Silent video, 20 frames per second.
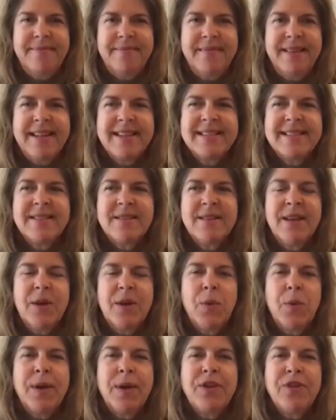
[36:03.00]
That
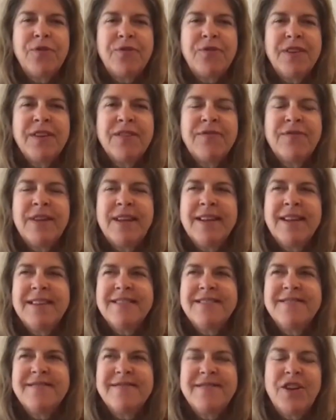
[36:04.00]
when you feel
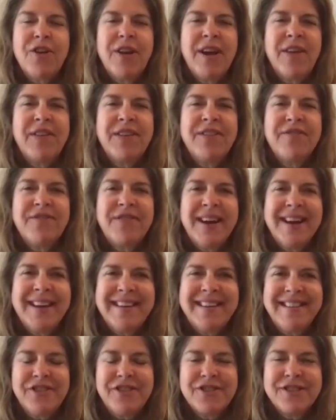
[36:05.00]
you're having fun
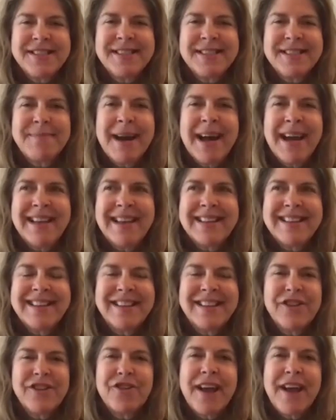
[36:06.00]
and you're smiling
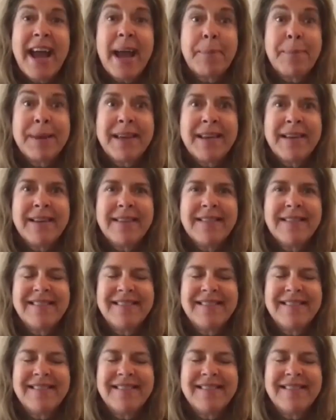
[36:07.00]
and you're happy.